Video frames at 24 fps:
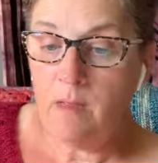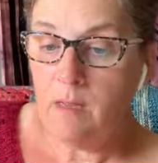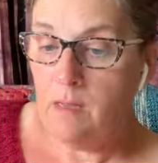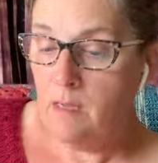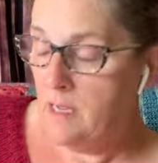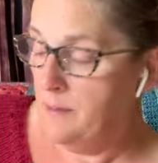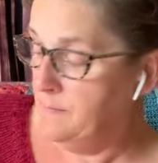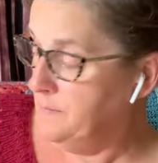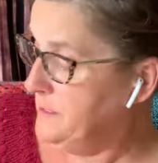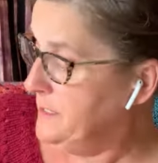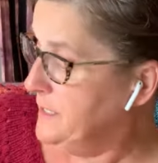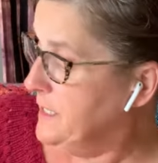
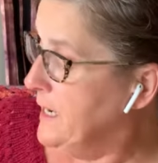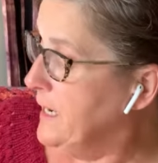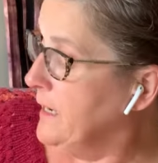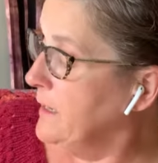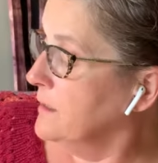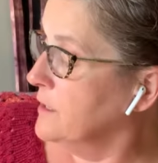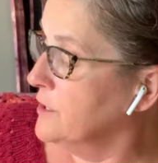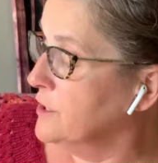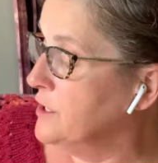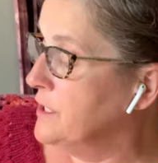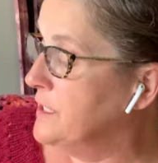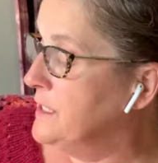comes in
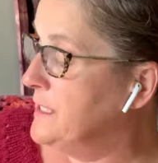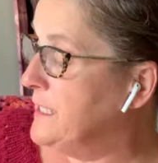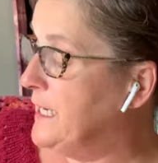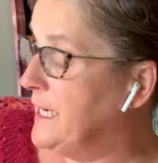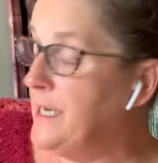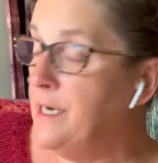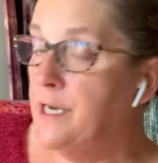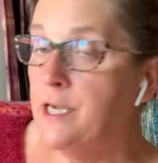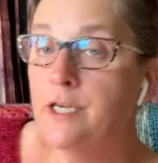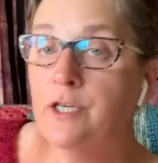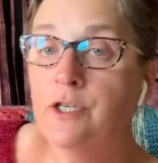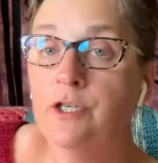English and
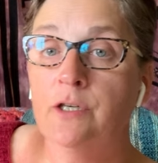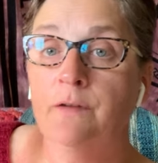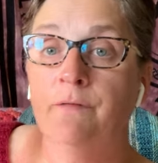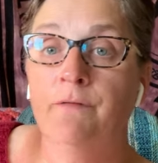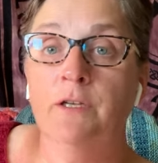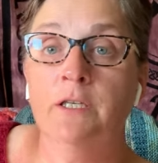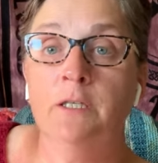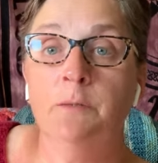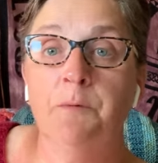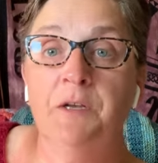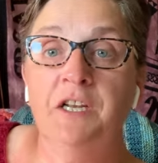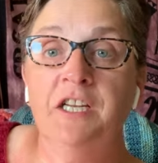Danish if
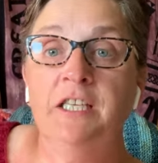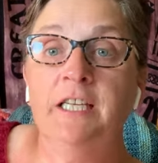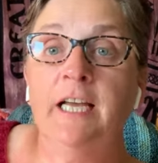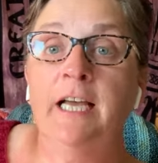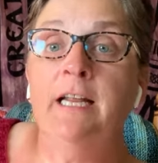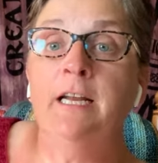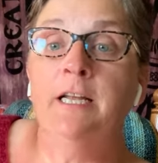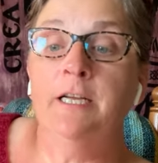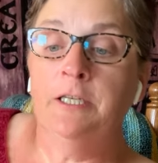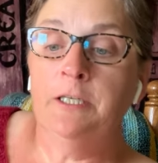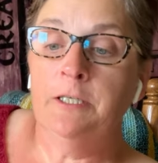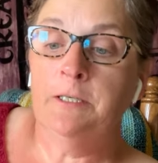you speak
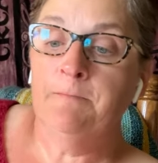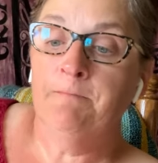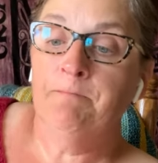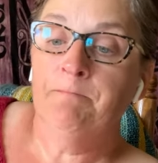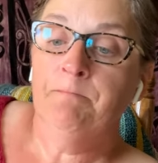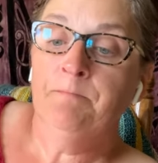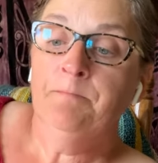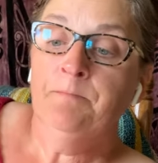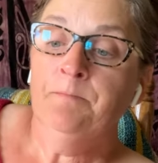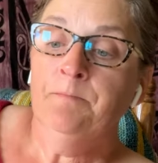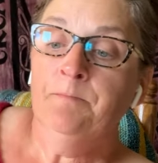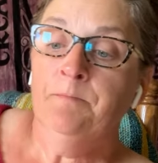Danish.
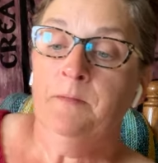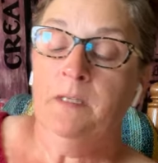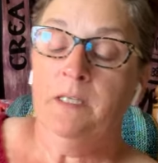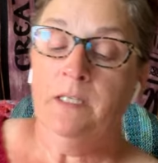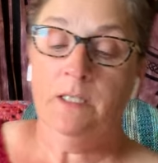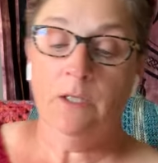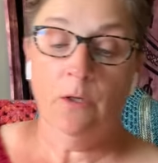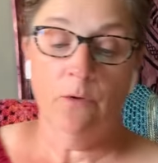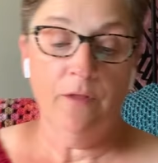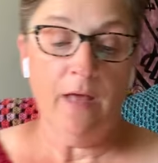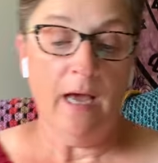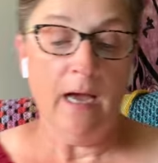
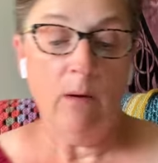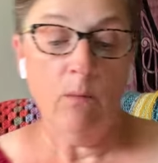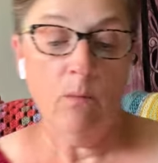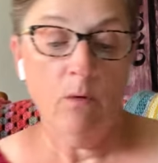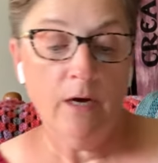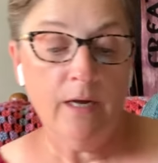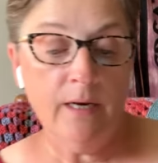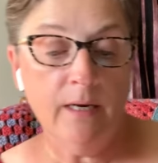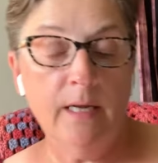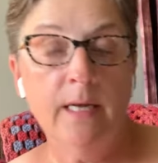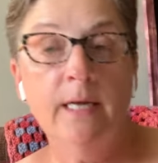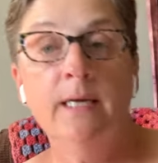So that
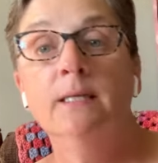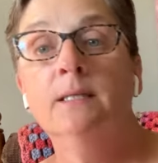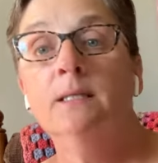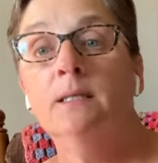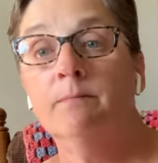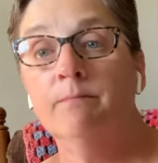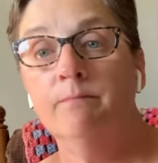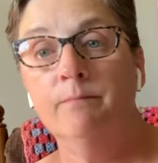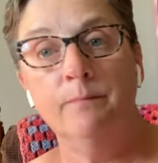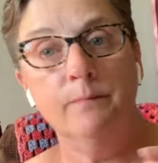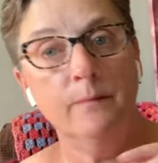one is,